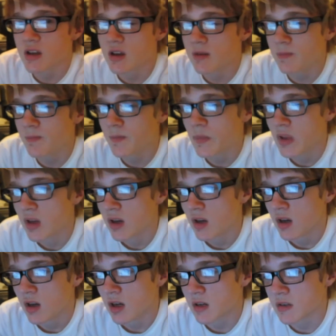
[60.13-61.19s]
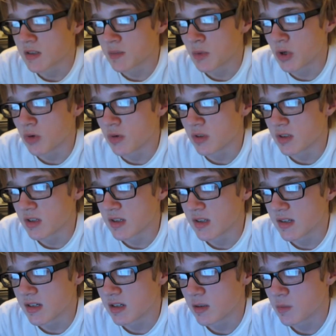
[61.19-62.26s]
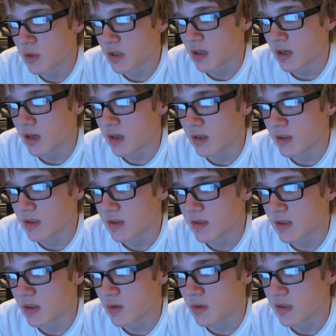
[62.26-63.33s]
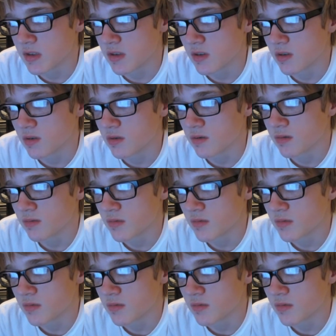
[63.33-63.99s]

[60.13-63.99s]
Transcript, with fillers: day. I was thinking about going to Teen Center because there was no